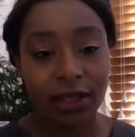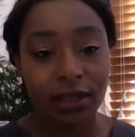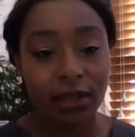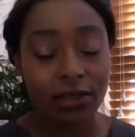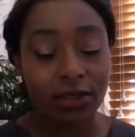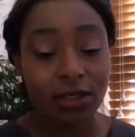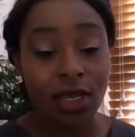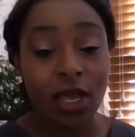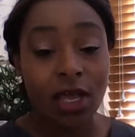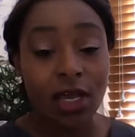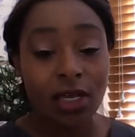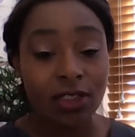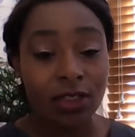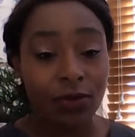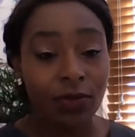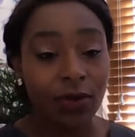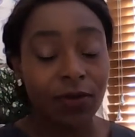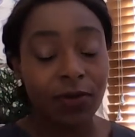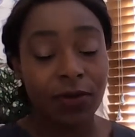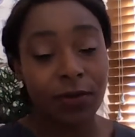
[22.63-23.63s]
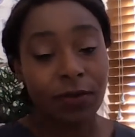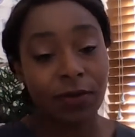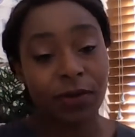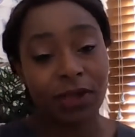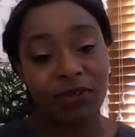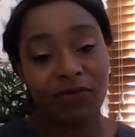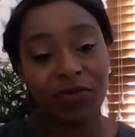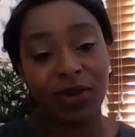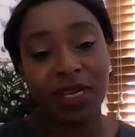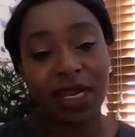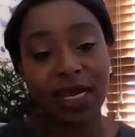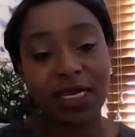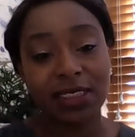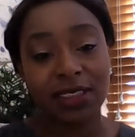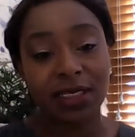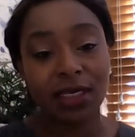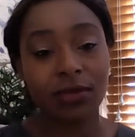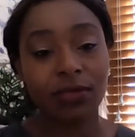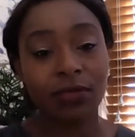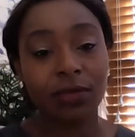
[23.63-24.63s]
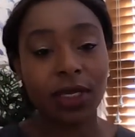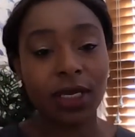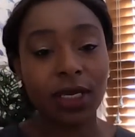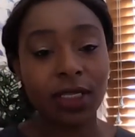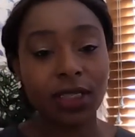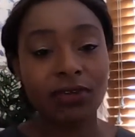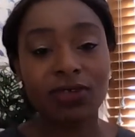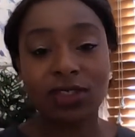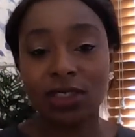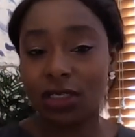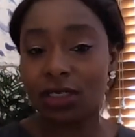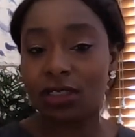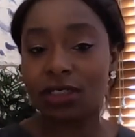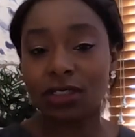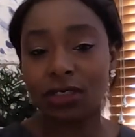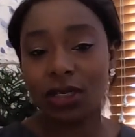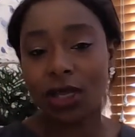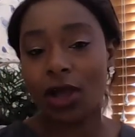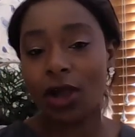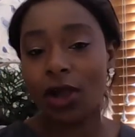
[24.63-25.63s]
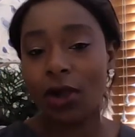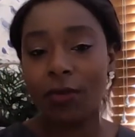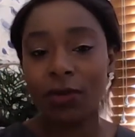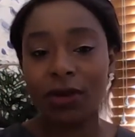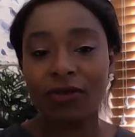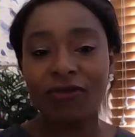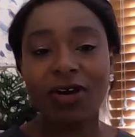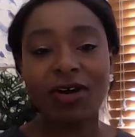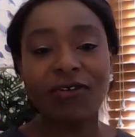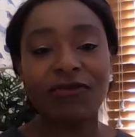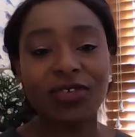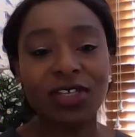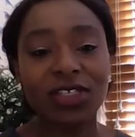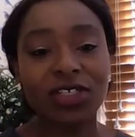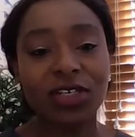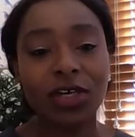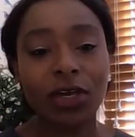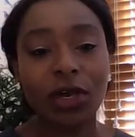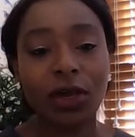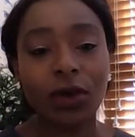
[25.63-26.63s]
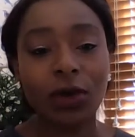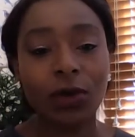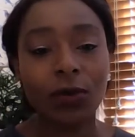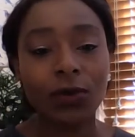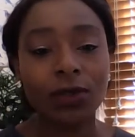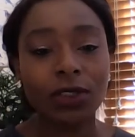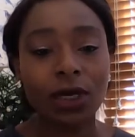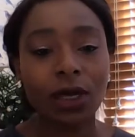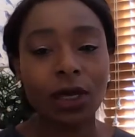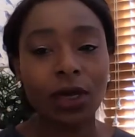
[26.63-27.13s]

because so many people have been asking me, they've seen a couple of our videos,